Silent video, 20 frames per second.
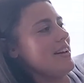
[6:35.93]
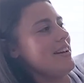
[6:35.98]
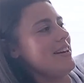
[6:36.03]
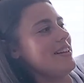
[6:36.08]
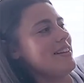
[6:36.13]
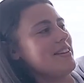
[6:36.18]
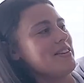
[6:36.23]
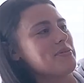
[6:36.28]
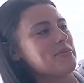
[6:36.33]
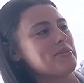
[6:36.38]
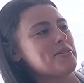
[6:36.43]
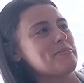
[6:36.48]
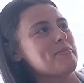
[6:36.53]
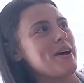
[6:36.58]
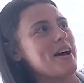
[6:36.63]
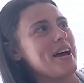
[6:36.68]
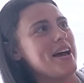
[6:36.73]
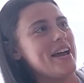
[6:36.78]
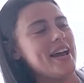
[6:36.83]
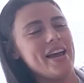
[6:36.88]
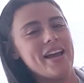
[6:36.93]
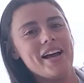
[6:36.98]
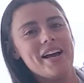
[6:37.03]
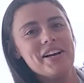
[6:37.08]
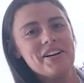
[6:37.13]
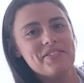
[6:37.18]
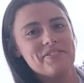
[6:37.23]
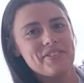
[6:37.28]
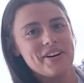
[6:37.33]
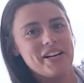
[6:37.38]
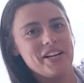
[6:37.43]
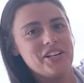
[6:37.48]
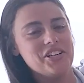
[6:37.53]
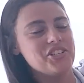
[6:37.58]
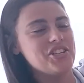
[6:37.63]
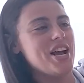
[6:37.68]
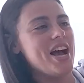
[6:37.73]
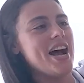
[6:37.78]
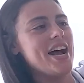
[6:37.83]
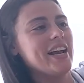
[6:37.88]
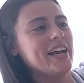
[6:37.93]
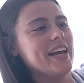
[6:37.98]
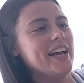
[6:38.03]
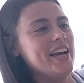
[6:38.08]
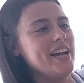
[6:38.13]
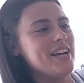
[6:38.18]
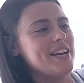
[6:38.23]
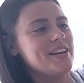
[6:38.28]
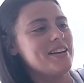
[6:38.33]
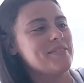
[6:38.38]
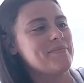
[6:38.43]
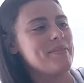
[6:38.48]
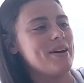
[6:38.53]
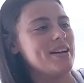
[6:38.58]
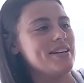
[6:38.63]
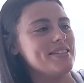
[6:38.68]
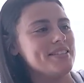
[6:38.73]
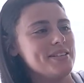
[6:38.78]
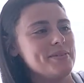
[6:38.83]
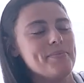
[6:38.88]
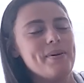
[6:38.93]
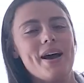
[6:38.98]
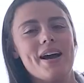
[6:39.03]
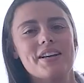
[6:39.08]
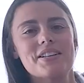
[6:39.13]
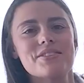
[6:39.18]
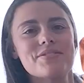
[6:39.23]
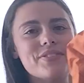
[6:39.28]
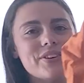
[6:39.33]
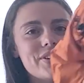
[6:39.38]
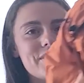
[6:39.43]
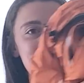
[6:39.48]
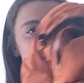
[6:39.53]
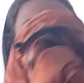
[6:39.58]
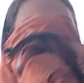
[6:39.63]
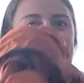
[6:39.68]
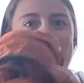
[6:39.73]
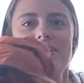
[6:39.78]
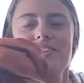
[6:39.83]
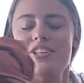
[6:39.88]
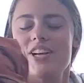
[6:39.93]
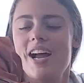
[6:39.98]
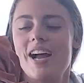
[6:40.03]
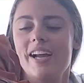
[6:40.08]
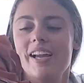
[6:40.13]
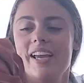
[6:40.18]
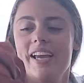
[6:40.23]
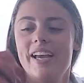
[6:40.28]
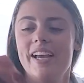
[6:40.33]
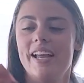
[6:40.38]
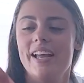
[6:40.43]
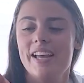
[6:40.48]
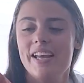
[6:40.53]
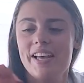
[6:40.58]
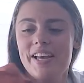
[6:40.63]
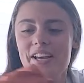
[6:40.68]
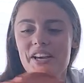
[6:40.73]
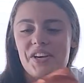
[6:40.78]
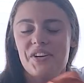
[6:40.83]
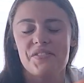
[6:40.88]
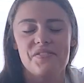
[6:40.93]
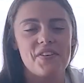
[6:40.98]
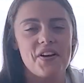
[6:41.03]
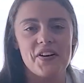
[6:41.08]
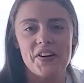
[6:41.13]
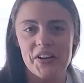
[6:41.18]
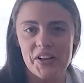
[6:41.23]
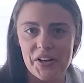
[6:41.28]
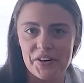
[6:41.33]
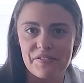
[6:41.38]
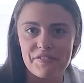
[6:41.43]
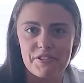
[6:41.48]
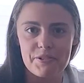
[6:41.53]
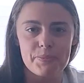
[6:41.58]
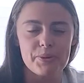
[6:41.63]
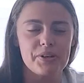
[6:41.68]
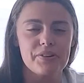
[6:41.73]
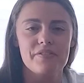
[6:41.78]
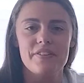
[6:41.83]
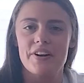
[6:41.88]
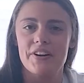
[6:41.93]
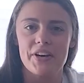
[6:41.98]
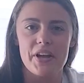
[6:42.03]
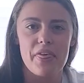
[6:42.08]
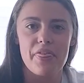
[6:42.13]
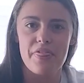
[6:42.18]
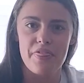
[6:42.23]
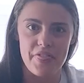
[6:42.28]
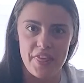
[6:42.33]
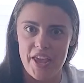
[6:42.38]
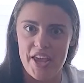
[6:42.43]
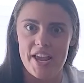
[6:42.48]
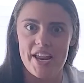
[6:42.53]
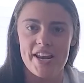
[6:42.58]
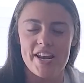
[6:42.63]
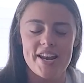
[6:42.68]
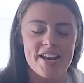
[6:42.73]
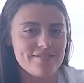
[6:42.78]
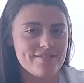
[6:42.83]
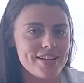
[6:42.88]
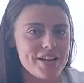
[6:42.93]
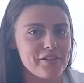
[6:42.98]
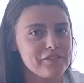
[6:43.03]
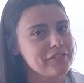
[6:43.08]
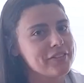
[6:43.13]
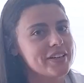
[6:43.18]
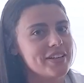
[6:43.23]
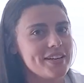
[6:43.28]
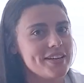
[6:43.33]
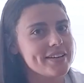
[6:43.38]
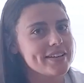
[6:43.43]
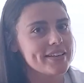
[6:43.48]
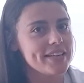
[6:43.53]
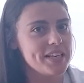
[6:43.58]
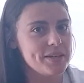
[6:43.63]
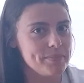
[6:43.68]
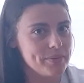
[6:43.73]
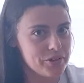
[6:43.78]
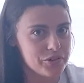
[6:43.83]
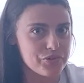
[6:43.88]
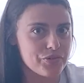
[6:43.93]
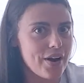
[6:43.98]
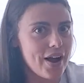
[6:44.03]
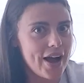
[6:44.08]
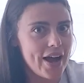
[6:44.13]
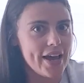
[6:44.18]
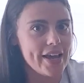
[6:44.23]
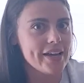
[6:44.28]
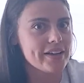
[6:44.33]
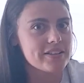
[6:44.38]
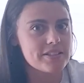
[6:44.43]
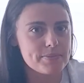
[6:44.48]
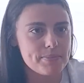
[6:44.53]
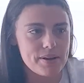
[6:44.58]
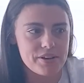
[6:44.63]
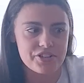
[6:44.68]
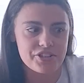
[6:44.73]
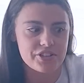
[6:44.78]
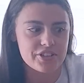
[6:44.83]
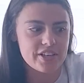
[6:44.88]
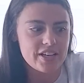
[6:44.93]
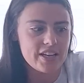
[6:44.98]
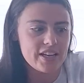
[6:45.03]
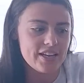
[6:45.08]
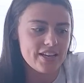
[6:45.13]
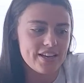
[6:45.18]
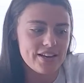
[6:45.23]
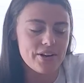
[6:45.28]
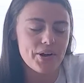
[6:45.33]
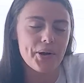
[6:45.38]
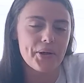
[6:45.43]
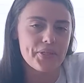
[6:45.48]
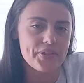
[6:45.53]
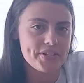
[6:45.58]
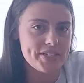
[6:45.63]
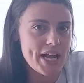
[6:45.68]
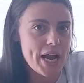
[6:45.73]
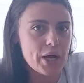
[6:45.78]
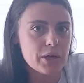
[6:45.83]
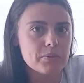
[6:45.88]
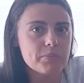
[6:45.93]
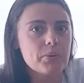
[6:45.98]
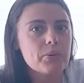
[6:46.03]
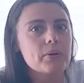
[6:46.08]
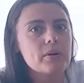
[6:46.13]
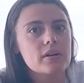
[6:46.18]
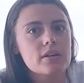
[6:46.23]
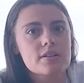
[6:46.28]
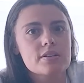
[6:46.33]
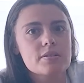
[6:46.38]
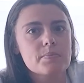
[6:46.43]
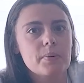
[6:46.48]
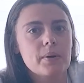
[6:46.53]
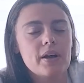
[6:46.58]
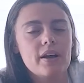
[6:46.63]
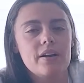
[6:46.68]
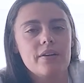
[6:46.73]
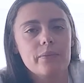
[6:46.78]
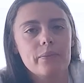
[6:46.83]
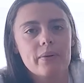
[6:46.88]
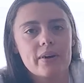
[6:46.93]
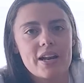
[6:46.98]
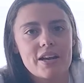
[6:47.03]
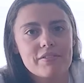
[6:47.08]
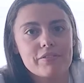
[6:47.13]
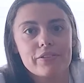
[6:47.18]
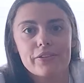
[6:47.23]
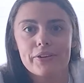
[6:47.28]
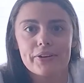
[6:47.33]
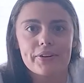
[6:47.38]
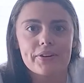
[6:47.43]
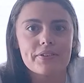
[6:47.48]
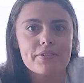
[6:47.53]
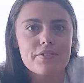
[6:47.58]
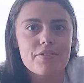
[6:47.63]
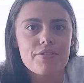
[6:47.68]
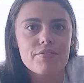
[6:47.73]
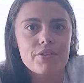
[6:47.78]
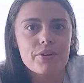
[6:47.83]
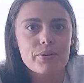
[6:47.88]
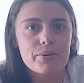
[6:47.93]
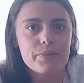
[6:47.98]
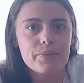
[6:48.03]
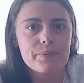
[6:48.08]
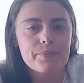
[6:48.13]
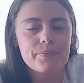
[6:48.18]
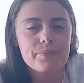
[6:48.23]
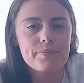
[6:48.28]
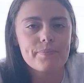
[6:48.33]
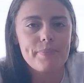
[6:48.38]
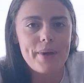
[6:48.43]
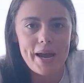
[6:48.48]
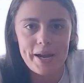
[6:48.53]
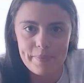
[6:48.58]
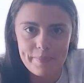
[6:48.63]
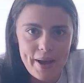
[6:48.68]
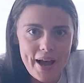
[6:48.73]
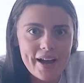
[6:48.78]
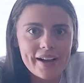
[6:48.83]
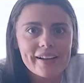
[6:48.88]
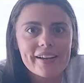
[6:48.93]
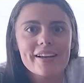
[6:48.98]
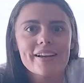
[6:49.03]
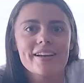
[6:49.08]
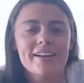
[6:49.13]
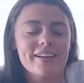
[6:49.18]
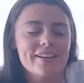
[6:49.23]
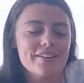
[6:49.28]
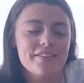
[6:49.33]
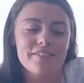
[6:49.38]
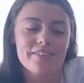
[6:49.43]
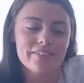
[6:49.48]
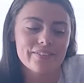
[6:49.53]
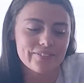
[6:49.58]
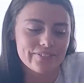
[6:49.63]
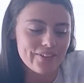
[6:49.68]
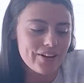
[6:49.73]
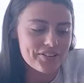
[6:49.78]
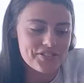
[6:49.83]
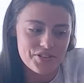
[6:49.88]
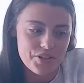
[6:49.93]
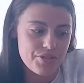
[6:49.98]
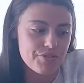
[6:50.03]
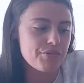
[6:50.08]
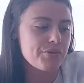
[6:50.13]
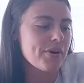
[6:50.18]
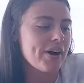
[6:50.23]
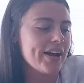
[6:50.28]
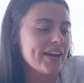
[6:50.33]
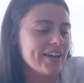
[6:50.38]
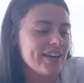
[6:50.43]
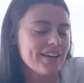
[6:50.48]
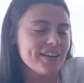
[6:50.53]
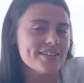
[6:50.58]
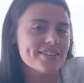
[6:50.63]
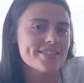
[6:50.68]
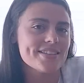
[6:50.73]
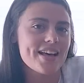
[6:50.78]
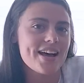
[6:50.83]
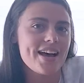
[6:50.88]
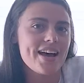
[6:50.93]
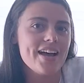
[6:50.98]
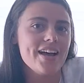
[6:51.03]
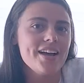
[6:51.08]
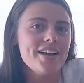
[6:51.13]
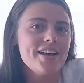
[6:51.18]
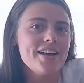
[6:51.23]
This was my rain jacket, my Z-Pax Virtus rain jacket. Very comfortable, very thin. Definitely didn't keep me dry, especially in all the downpours, but what I've learned through backpacking and lots of through hiking is that